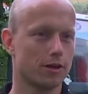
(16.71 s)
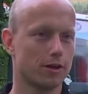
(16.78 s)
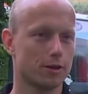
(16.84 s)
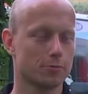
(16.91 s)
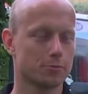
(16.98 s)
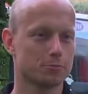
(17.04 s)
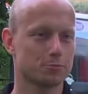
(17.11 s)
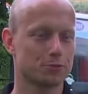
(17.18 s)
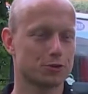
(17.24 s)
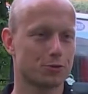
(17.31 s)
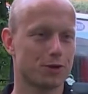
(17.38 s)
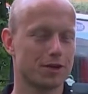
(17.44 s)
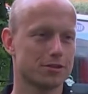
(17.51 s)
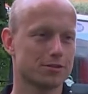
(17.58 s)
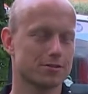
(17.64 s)
The
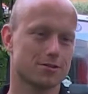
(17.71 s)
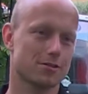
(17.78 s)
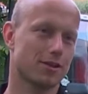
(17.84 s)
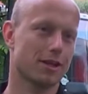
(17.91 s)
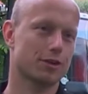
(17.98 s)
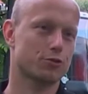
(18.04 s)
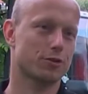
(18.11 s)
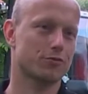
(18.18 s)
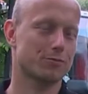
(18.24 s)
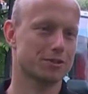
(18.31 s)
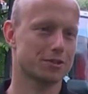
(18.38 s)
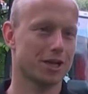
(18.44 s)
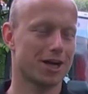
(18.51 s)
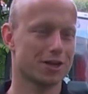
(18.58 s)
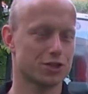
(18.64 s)
riders like to have
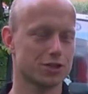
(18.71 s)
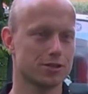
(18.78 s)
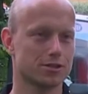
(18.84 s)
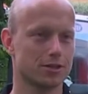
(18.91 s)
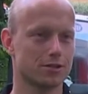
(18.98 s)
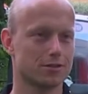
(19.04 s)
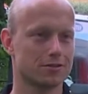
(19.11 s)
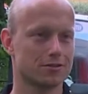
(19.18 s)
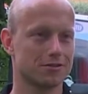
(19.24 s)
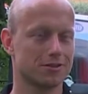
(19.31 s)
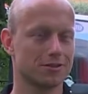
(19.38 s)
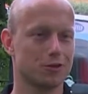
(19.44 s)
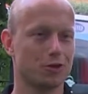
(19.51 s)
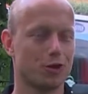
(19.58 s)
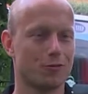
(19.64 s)
massages, and
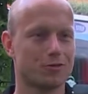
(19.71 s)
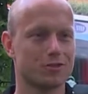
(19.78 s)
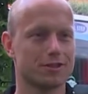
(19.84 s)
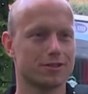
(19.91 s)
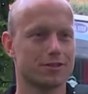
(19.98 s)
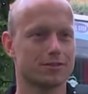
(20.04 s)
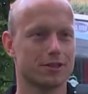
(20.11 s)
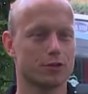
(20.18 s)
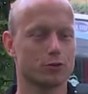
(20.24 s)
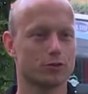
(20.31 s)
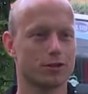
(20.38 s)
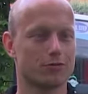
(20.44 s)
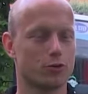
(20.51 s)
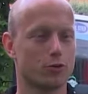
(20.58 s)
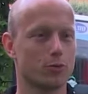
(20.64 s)
obviously they don't
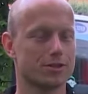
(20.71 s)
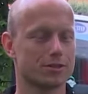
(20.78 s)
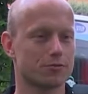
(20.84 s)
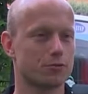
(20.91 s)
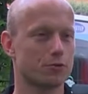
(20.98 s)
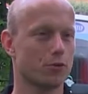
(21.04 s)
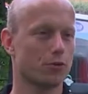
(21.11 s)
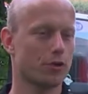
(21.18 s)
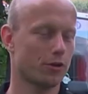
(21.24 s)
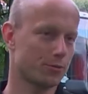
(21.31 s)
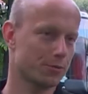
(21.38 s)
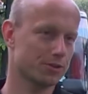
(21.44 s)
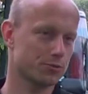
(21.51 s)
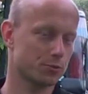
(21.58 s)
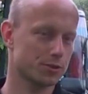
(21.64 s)
have always a
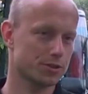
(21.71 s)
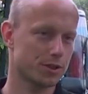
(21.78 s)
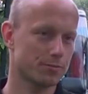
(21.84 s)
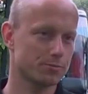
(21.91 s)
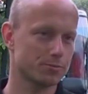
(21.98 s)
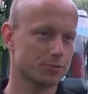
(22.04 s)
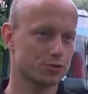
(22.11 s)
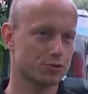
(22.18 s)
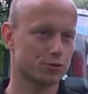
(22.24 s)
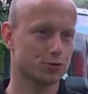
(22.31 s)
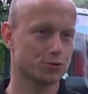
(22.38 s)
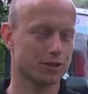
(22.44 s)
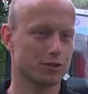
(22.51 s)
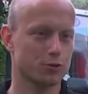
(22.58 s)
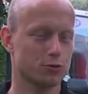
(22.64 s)
physiotherapist with them,
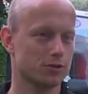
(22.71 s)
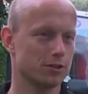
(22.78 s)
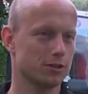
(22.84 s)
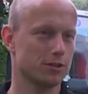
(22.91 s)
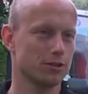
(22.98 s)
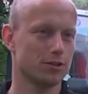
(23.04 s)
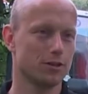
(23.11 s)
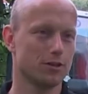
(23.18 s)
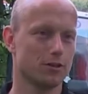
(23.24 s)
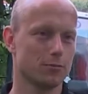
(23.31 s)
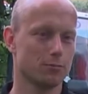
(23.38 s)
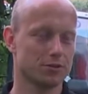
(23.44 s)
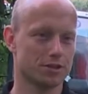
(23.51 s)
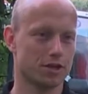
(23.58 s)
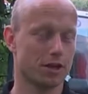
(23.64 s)
so they use the
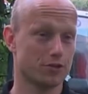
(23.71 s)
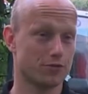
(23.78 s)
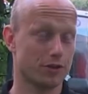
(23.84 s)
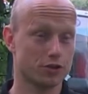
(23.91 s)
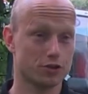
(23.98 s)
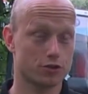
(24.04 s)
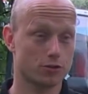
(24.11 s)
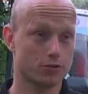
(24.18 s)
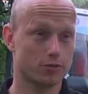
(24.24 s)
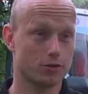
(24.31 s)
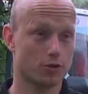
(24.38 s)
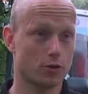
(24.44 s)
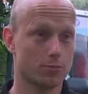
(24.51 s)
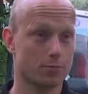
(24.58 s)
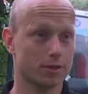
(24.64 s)
massage function of the
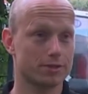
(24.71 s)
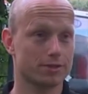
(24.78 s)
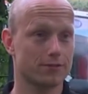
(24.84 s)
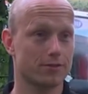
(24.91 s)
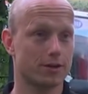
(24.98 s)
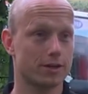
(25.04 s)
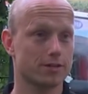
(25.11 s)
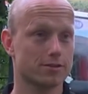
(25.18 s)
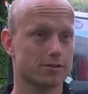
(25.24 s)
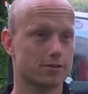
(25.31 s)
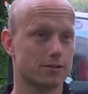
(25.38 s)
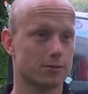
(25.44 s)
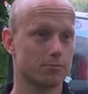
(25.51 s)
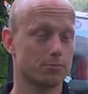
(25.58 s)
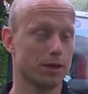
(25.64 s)
Compex device
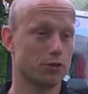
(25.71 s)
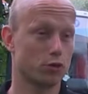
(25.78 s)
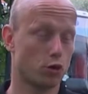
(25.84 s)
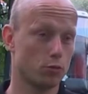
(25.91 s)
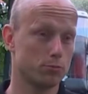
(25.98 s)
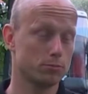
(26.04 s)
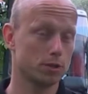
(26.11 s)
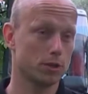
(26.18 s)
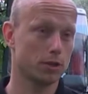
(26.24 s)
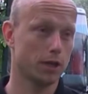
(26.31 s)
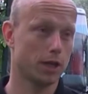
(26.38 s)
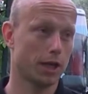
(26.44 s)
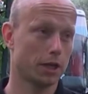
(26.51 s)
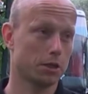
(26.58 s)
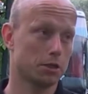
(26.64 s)
at home,
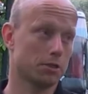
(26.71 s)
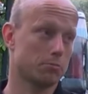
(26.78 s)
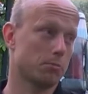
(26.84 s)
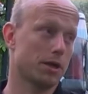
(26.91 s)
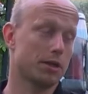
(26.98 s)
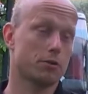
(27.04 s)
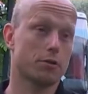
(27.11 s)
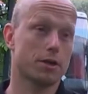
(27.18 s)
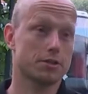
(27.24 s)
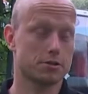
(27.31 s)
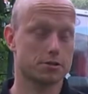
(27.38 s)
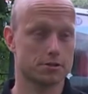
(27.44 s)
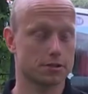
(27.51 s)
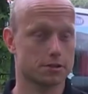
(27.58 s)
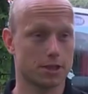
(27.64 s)
and at minor
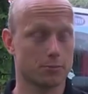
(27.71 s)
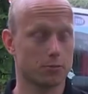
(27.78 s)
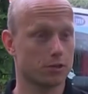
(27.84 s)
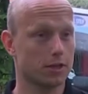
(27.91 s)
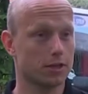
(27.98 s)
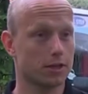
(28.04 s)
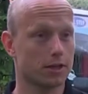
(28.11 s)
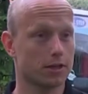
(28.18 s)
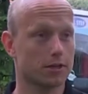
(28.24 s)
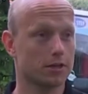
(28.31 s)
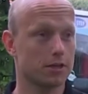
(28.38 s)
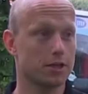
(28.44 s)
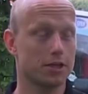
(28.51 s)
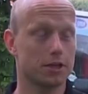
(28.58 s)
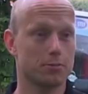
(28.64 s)
races the same thing, like
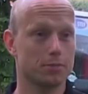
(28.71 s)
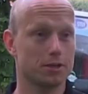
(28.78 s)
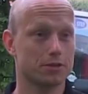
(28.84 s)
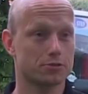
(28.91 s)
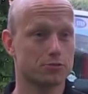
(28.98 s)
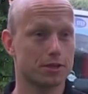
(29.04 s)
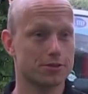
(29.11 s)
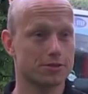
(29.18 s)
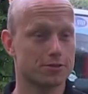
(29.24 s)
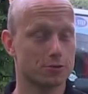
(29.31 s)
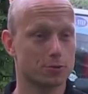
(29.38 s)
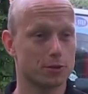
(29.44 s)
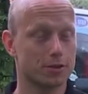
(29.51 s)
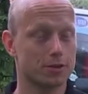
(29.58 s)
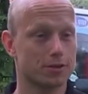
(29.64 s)
here, the biggest race in the
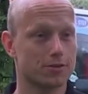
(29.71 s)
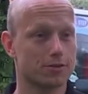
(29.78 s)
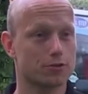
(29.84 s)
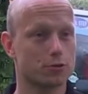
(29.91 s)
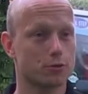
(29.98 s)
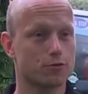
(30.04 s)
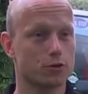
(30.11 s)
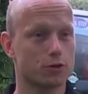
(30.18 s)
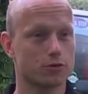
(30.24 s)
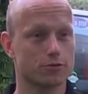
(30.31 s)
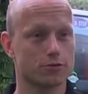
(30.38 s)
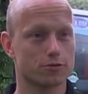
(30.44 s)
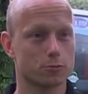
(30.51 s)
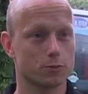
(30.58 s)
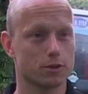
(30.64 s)
world, at the Tour de
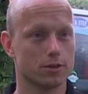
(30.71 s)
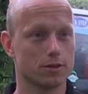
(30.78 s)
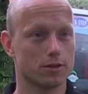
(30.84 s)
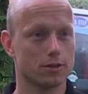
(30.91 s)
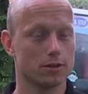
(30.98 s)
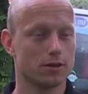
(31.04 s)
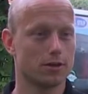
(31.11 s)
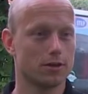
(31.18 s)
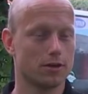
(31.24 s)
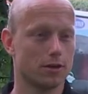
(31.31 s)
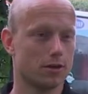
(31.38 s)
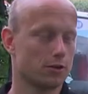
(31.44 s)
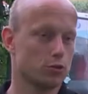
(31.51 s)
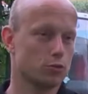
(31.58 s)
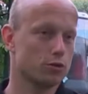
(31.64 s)
France. We
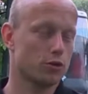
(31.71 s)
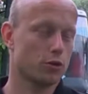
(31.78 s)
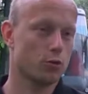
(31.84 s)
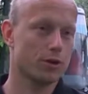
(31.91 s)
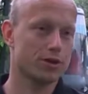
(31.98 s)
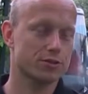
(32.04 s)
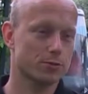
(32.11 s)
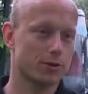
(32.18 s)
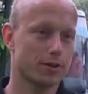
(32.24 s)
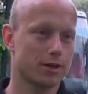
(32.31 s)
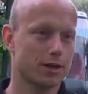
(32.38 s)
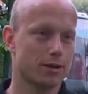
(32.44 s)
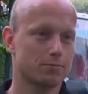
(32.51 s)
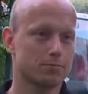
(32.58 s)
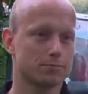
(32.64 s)
use it always when they
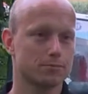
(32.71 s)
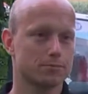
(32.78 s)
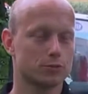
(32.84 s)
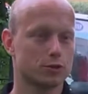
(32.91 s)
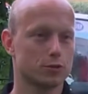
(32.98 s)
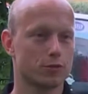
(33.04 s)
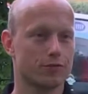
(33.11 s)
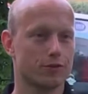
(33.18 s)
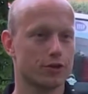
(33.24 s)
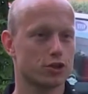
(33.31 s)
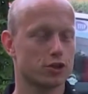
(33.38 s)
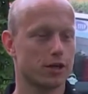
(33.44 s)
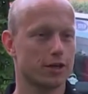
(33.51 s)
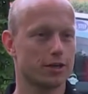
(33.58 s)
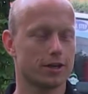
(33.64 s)
come to the
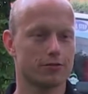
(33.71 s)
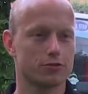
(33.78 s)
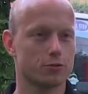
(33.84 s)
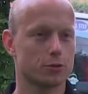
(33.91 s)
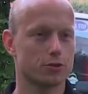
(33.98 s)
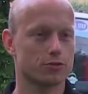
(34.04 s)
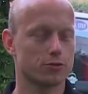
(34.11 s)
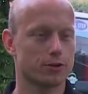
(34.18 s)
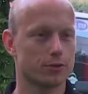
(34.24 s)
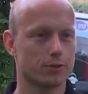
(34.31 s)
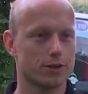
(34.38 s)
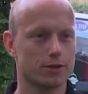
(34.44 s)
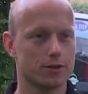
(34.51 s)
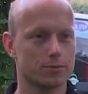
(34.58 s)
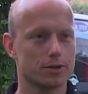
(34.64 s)
finish line, afterwards straight
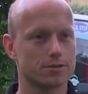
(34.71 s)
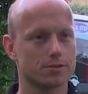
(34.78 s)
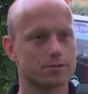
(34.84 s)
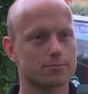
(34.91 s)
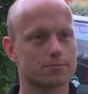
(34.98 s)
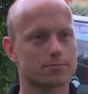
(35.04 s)
away in the bus.